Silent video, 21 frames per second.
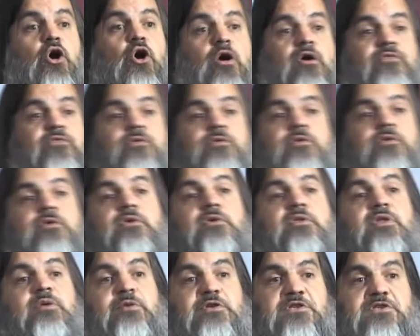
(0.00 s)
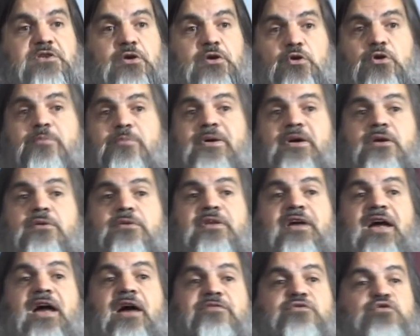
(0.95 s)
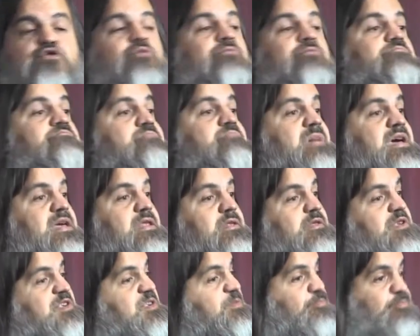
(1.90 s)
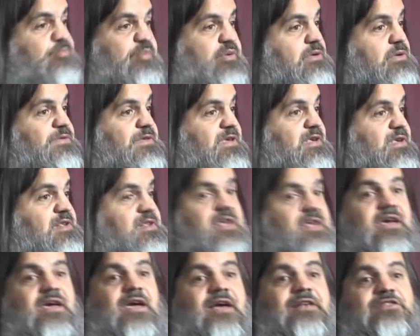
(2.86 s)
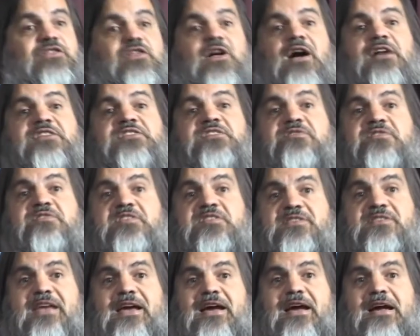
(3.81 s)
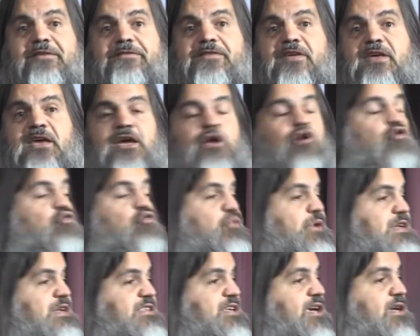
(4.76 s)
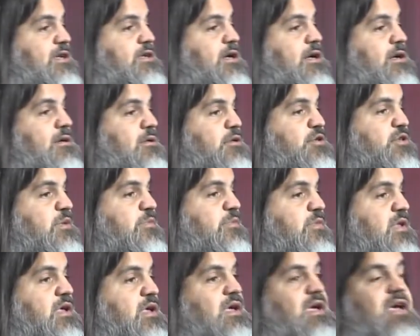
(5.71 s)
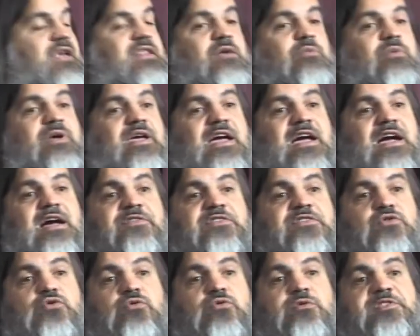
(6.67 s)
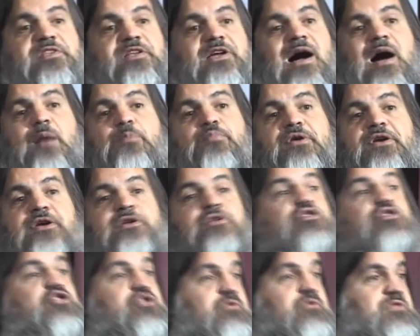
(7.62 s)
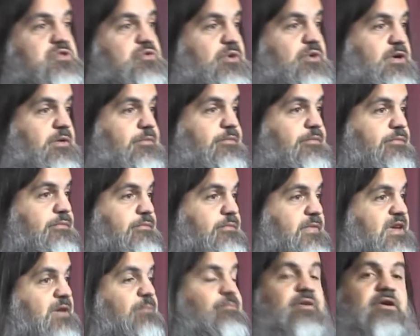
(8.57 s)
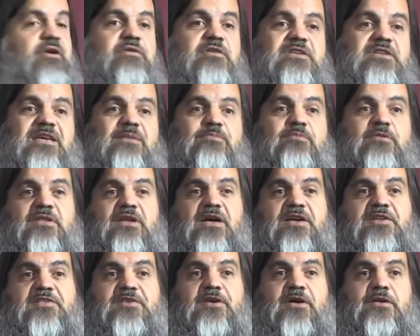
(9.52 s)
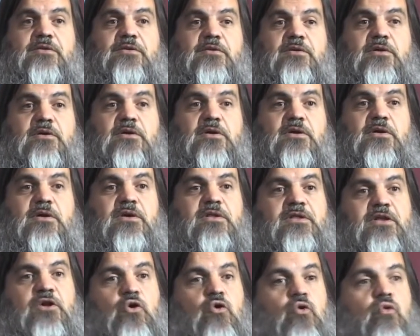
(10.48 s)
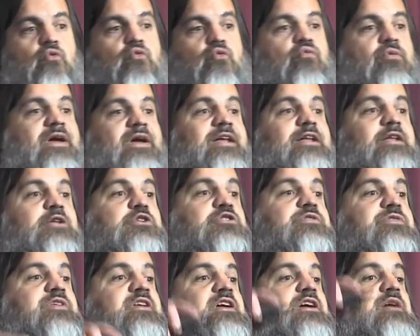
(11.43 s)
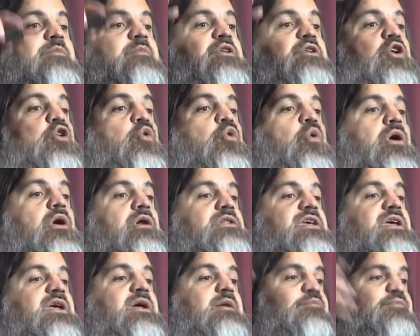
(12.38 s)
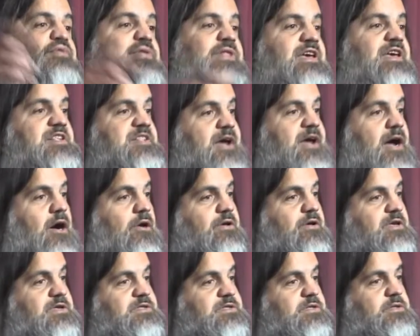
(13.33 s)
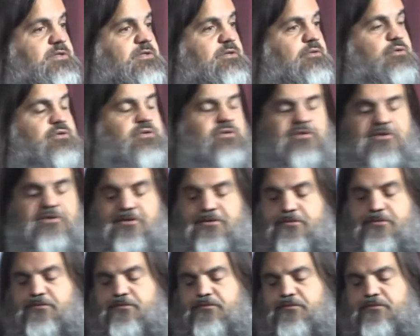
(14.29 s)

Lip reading: Harvard, that we just heard about, that have tremendous buildings and lots of staff and great technology. And then we have schools that operate on a shoestring, that can barely keep the lights on. That whole range of income inequality plays out institutionally.